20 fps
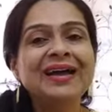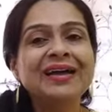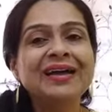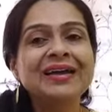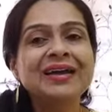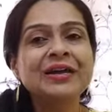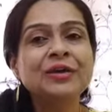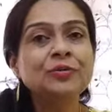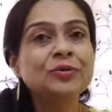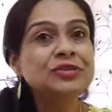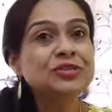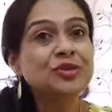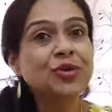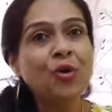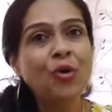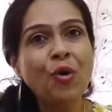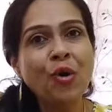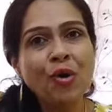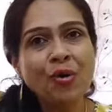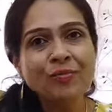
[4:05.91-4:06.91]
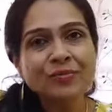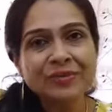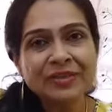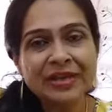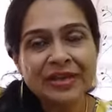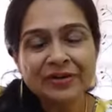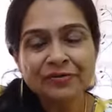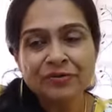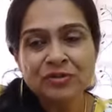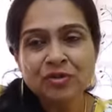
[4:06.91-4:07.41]
It was the home
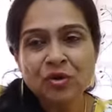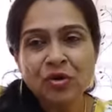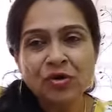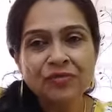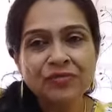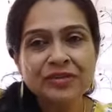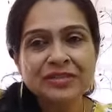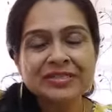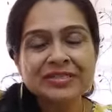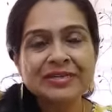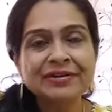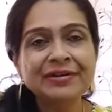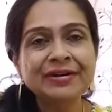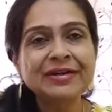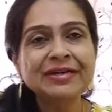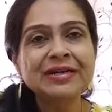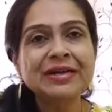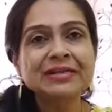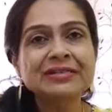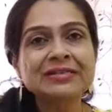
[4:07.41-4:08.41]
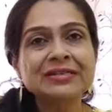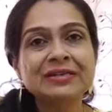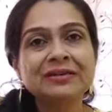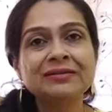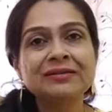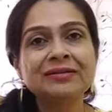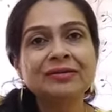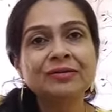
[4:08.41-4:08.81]
that was always treated as a